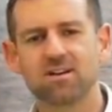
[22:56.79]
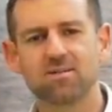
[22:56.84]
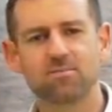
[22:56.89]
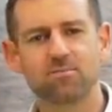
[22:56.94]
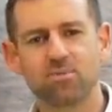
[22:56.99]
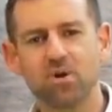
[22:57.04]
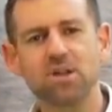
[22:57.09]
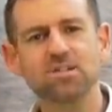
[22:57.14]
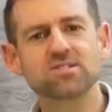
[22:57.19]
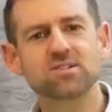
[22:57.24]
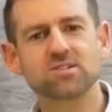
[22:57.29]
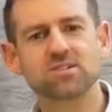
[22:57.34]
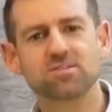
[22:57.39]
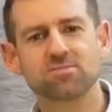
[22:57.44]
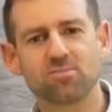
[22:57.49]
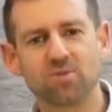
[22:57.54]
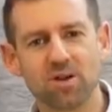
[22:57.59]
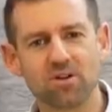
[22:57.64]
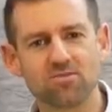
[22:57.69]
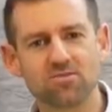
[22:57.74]
Brussels
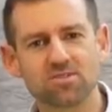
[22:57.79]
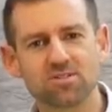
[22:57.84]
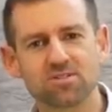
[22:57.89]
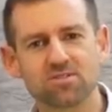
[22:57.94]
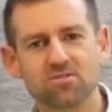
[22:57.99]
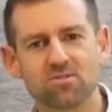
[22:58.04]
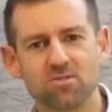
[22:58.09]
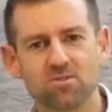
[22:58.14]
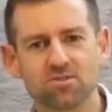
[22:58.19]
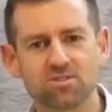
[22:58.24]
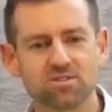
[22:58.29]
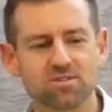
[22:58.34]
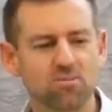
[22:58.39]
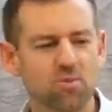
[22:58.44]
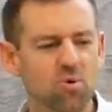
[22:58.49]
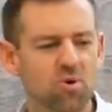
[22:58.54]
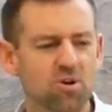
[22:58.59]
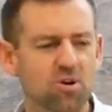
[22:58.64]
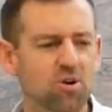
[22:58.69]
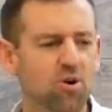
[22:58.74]
sprouts or some
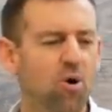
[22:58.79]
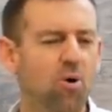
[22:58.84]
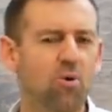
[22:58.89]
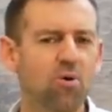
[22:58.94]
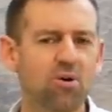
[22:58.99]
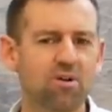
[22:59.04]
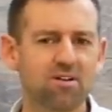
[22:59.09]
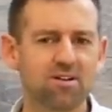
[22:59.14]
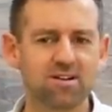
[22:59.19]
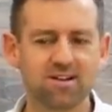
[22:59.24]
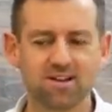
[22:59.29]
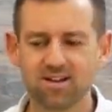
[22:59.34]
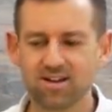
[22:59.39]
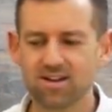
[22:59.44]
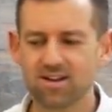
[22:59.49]
more corn?